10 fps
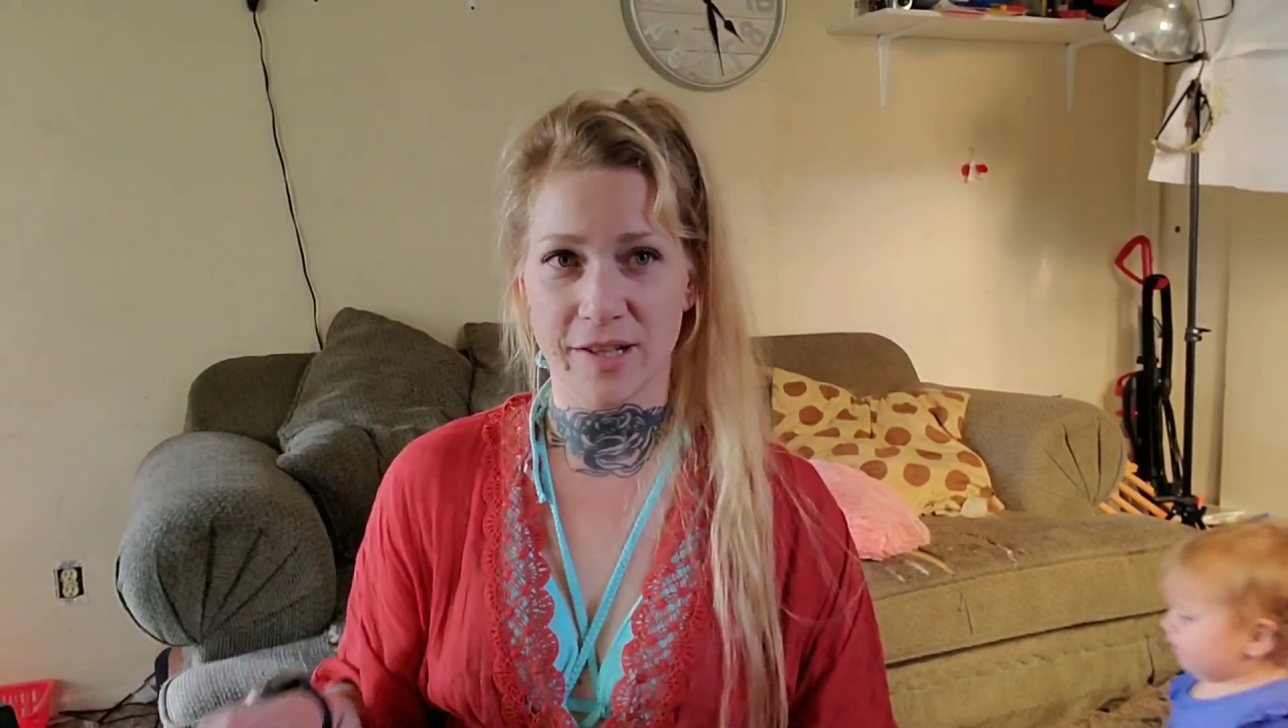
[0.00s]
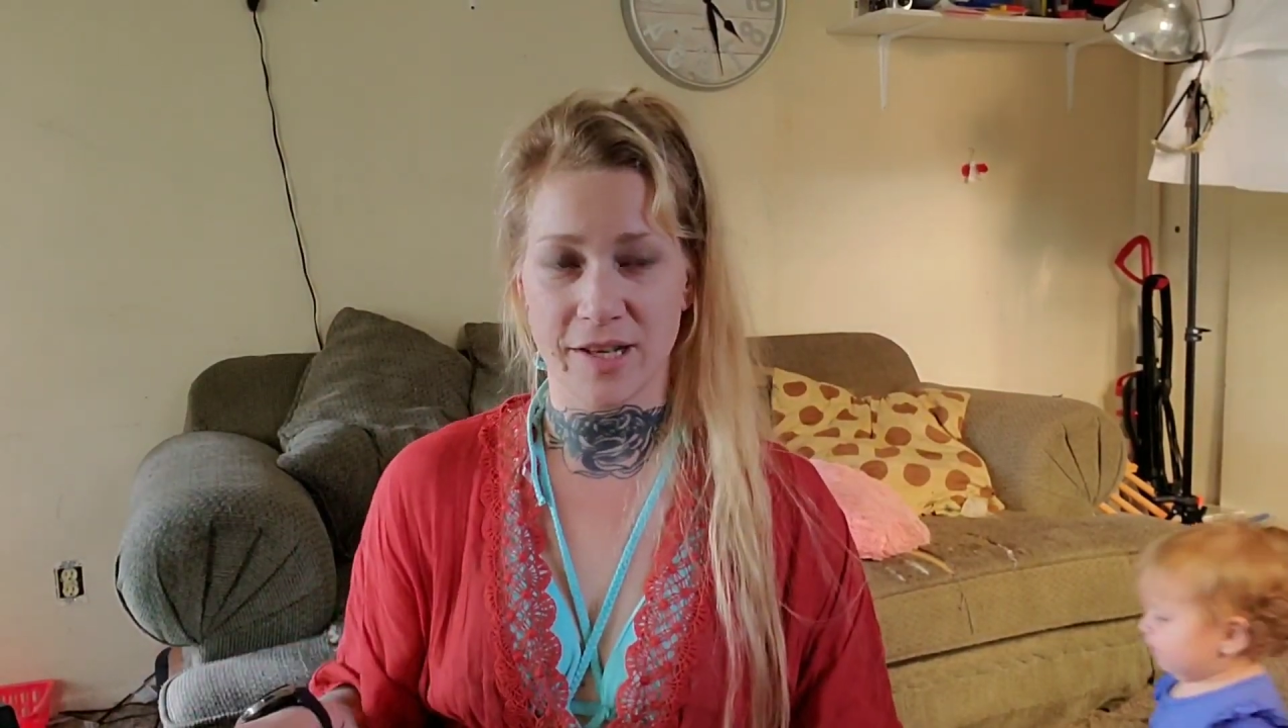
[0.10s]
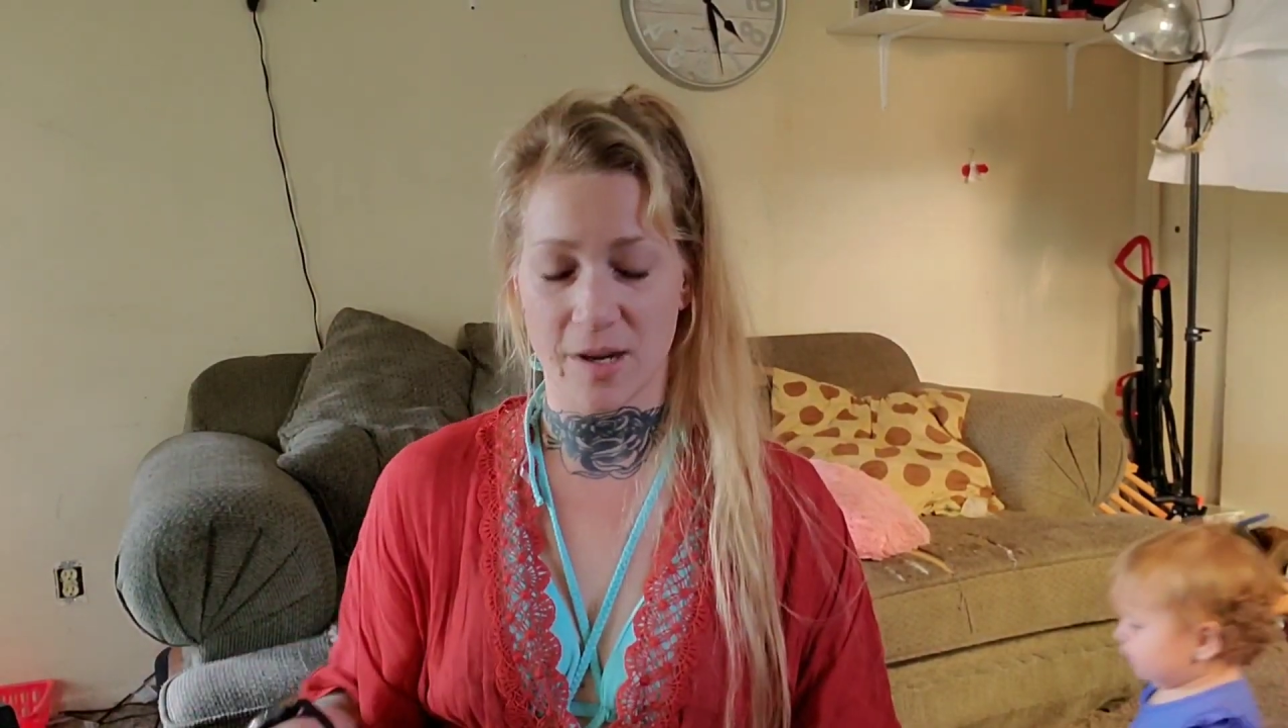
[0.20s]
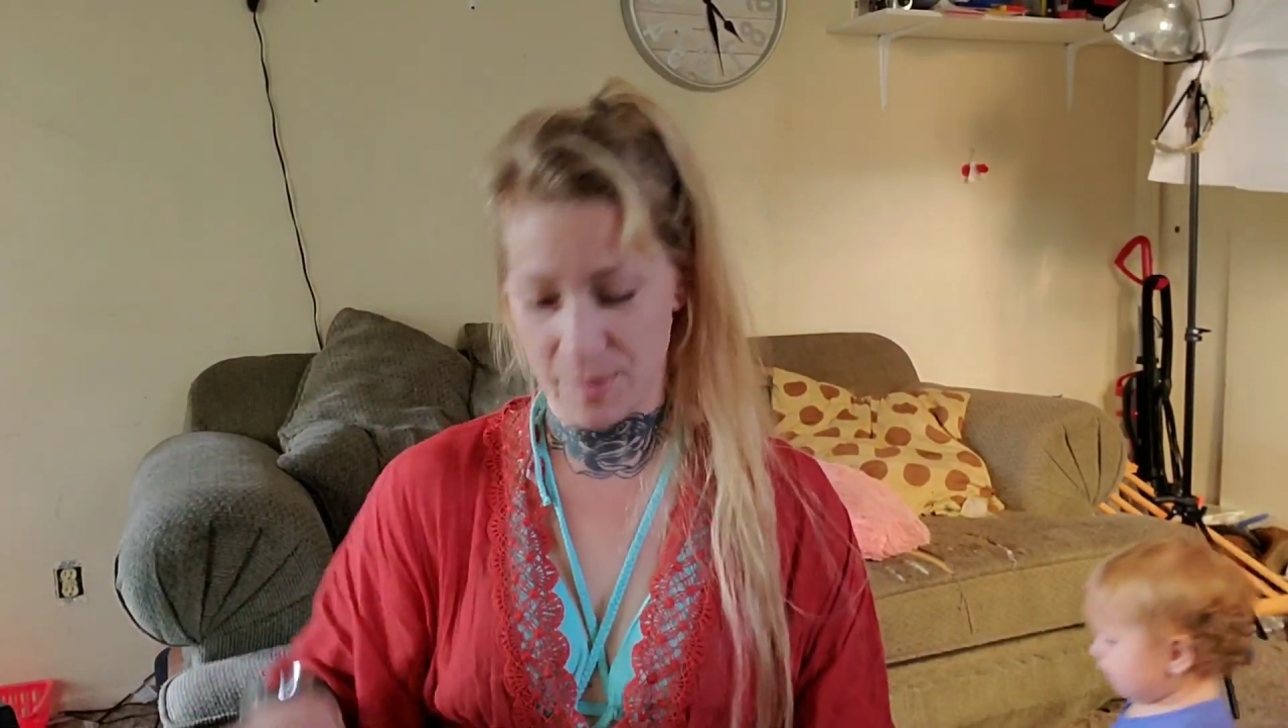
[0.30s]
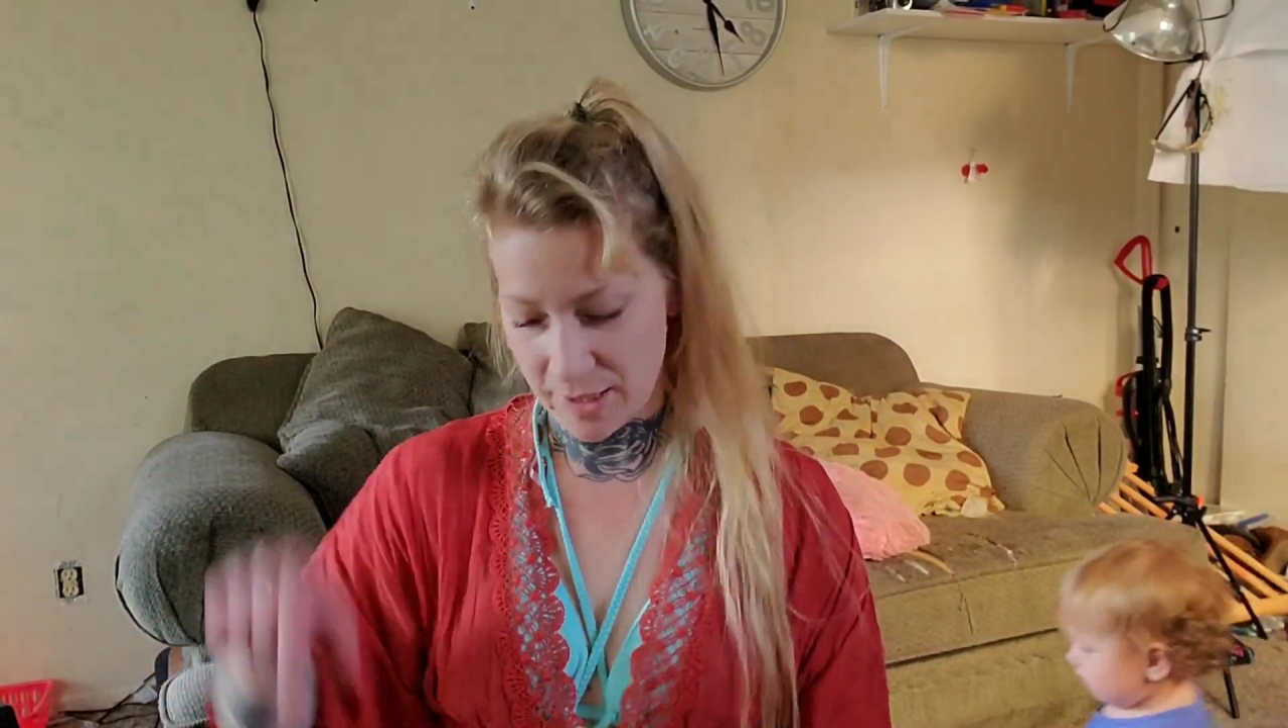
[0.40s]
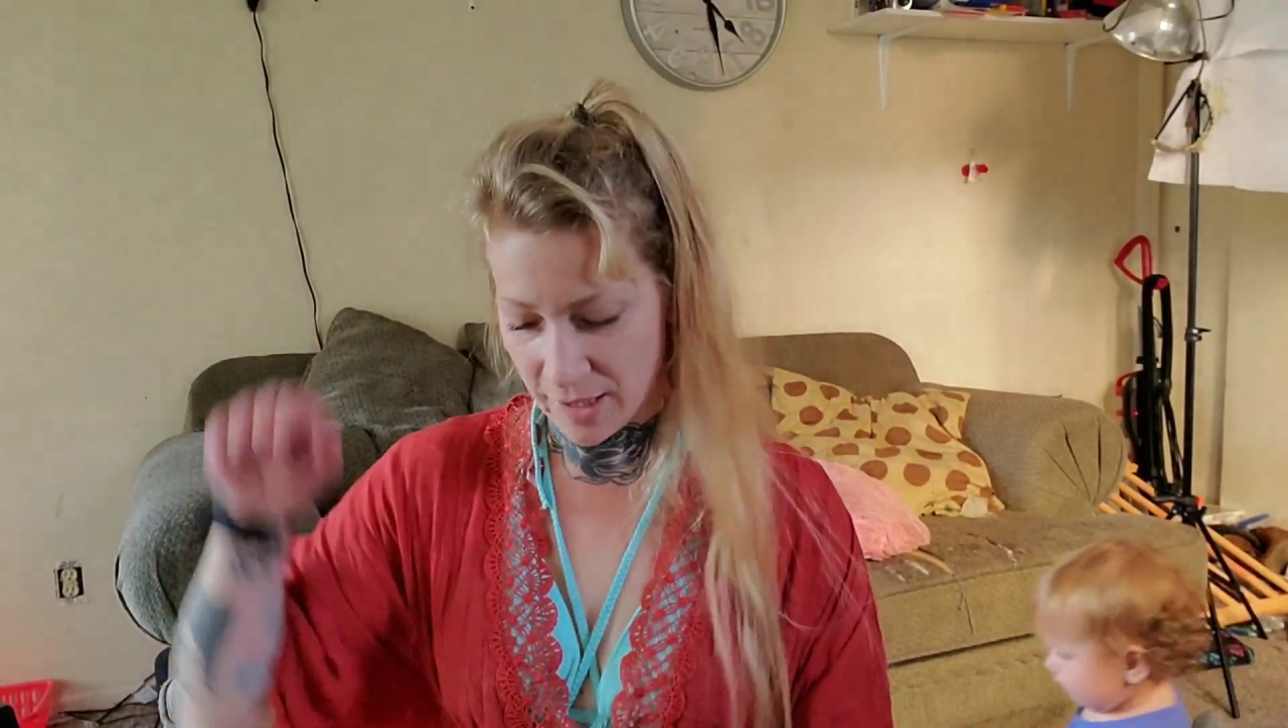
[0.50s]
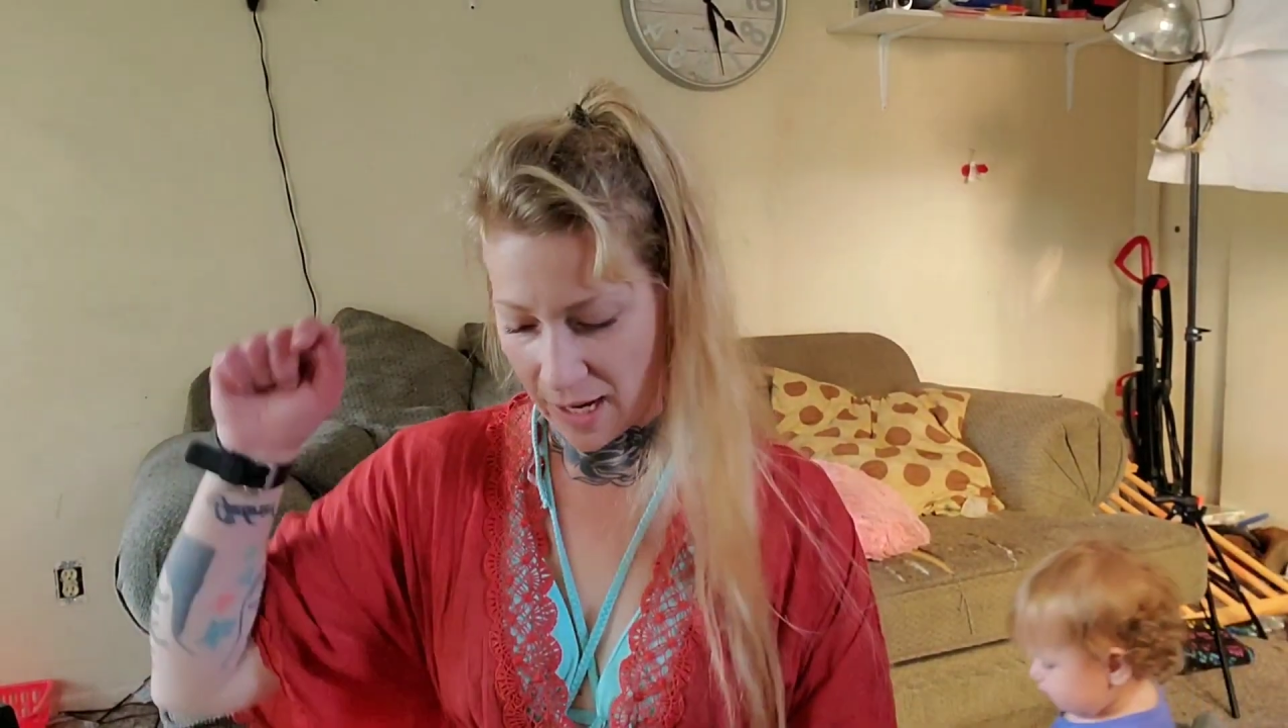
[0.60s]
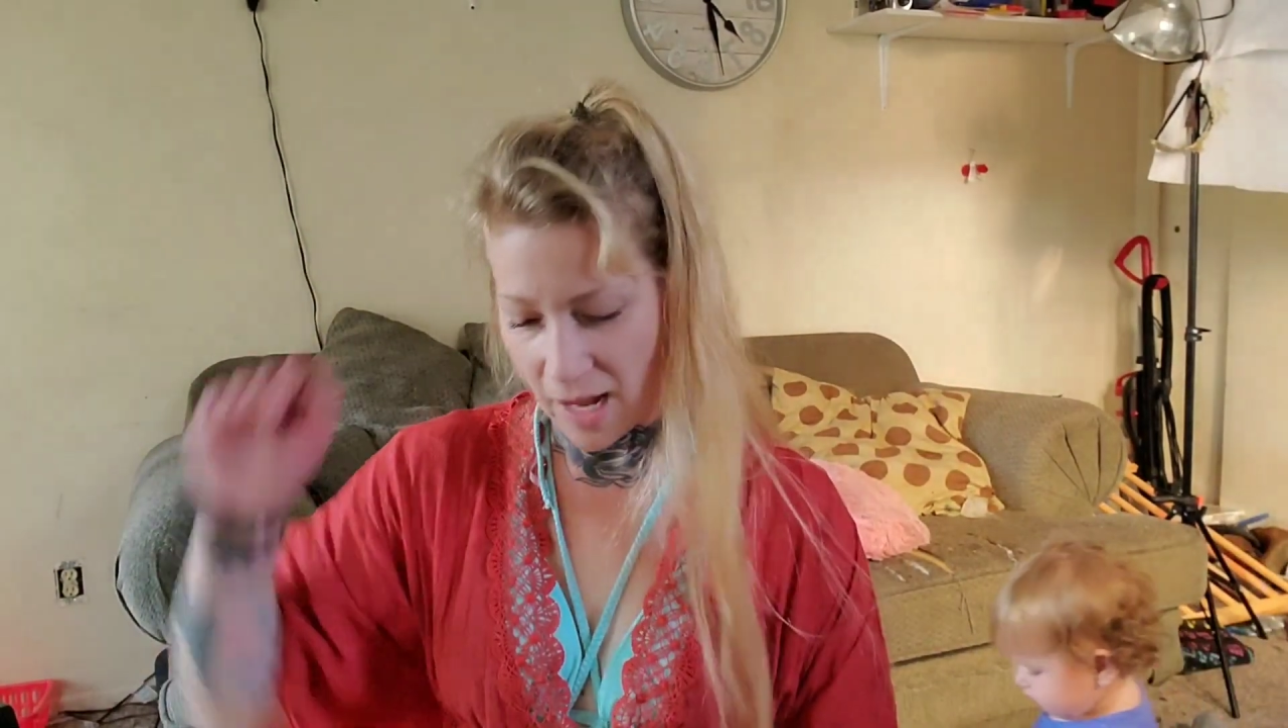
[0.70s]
the dumps.